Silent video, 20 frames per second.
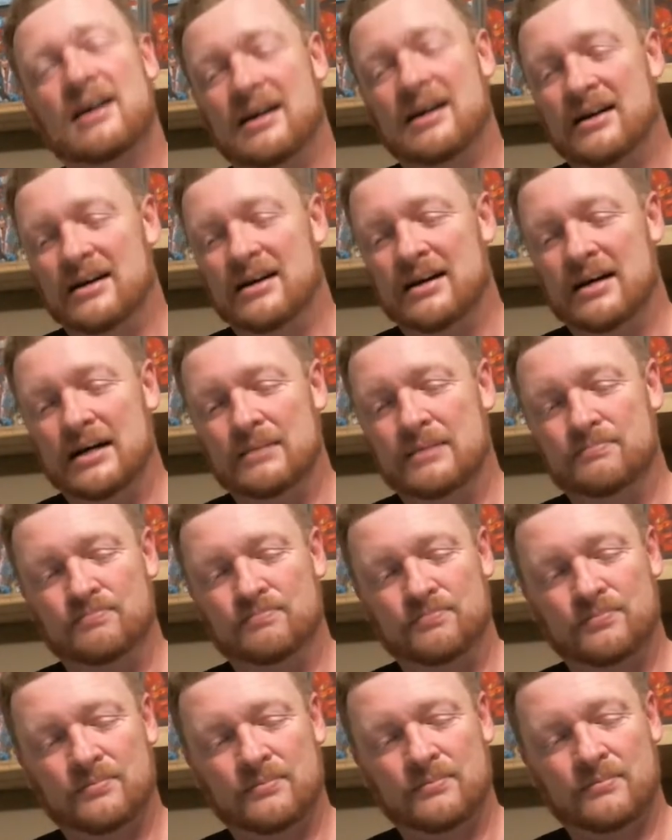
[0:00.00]

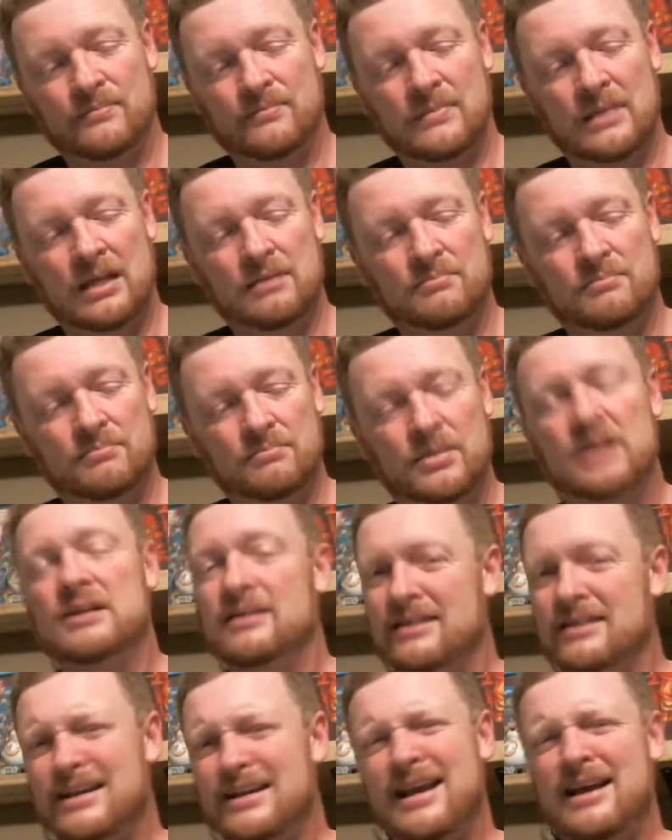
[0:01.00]
But
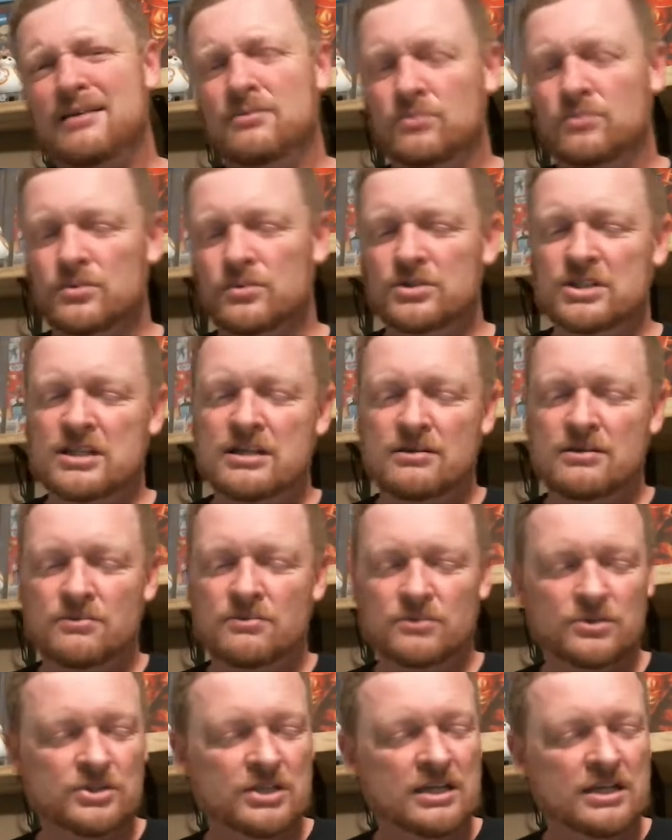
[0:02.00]
yeah, we'll see.
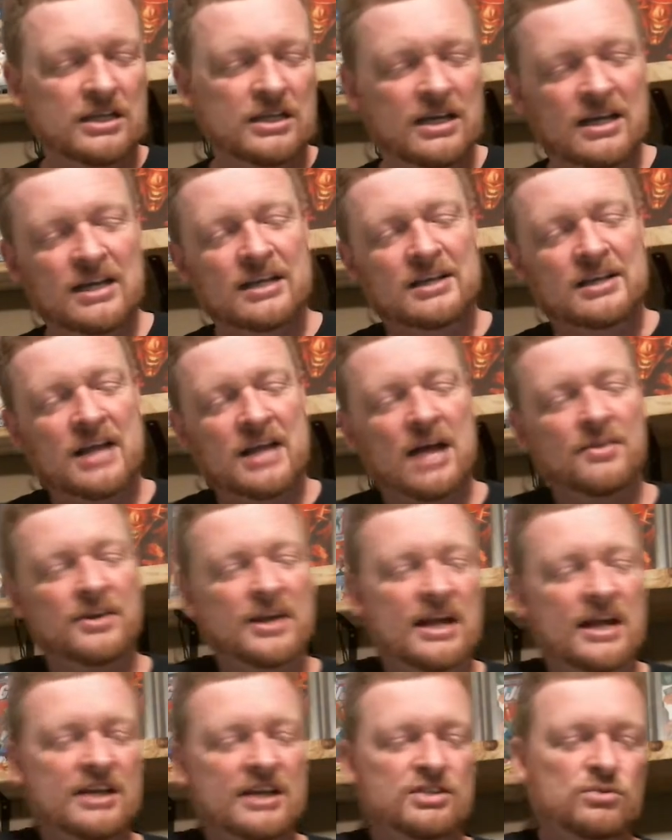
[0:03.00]
We'll see. Now the
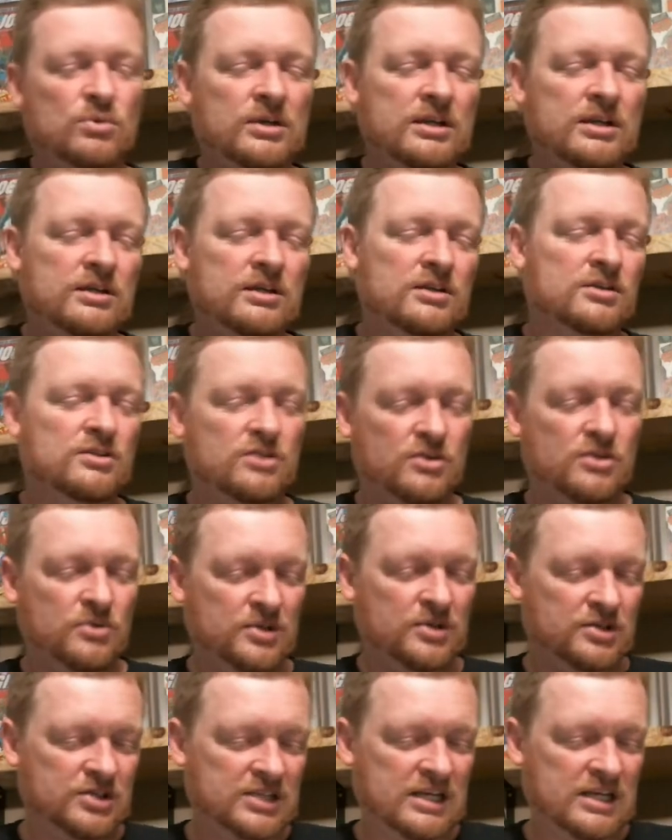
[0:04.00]
next one,
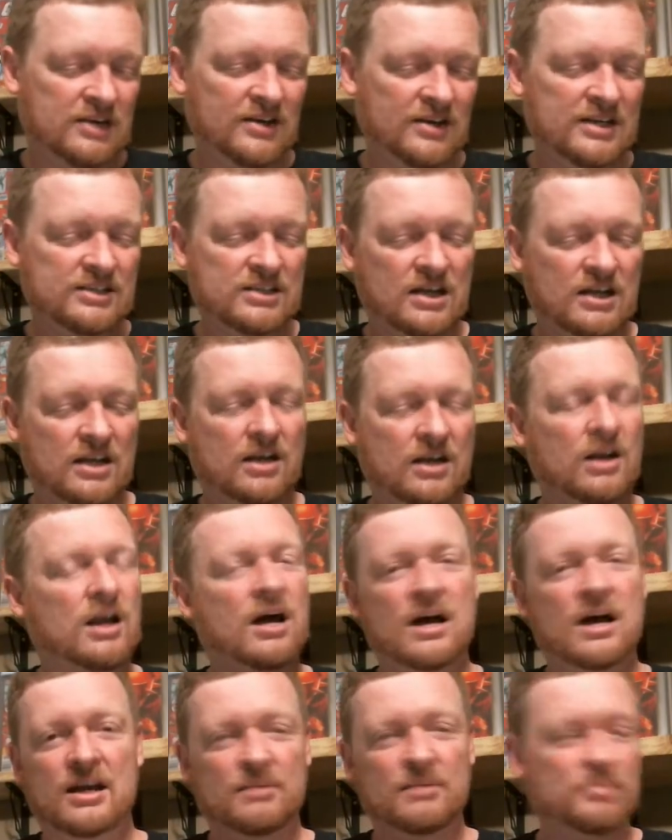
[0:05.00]
newer series. A
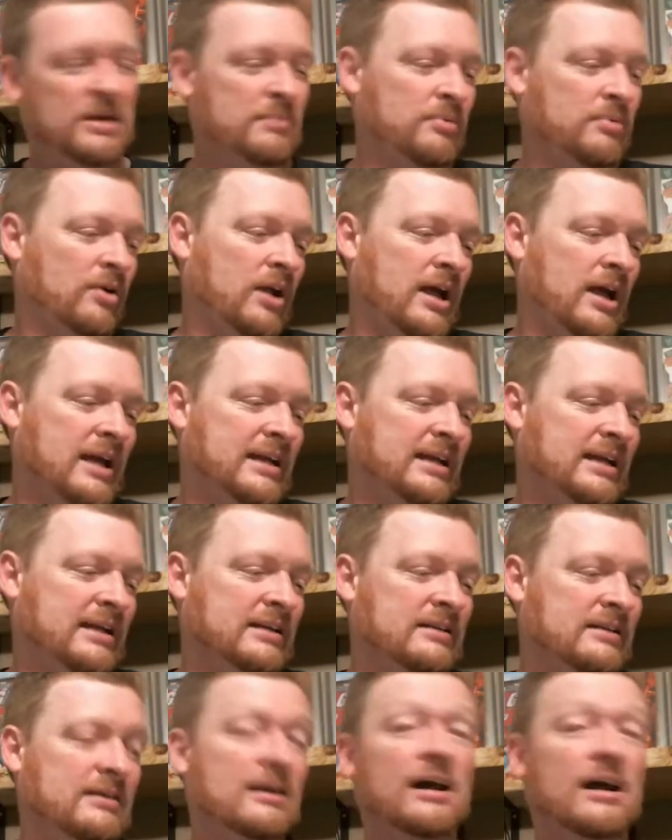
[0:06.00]
lot of people like
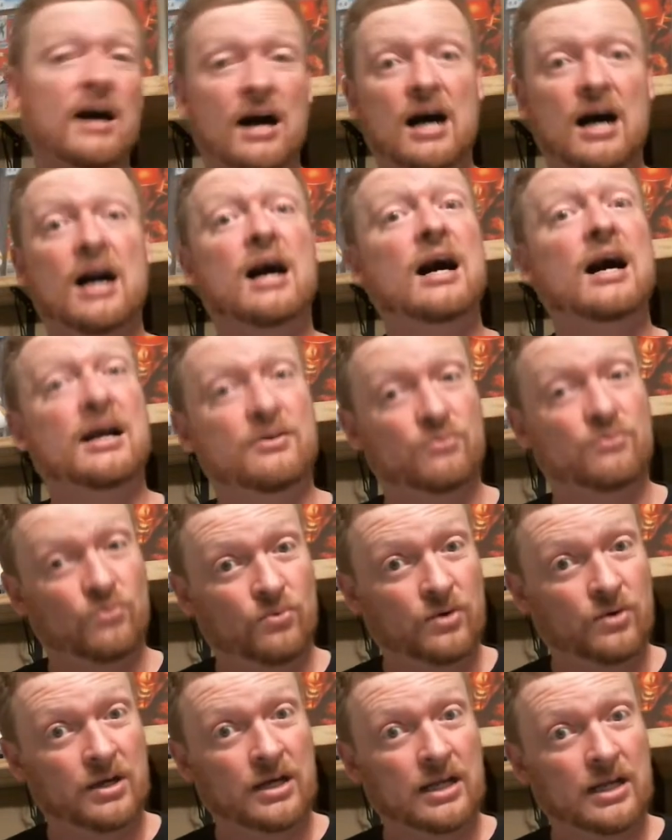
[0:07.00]
it. I
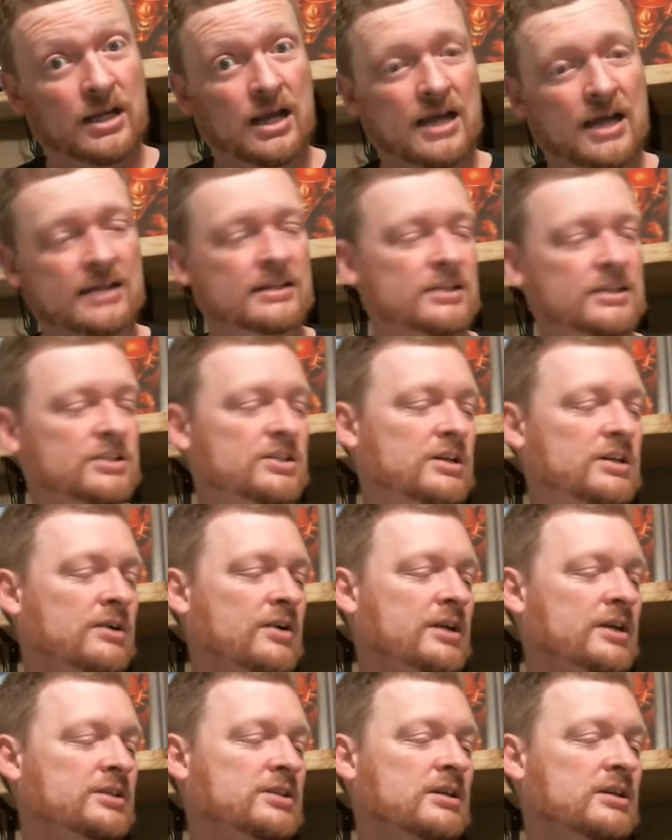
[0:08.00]
really like this
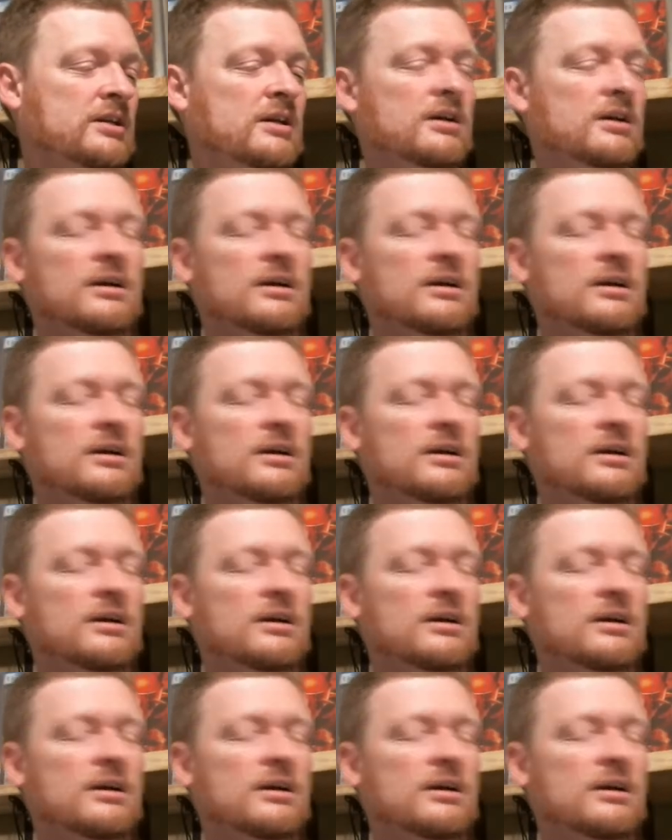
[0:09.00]
series.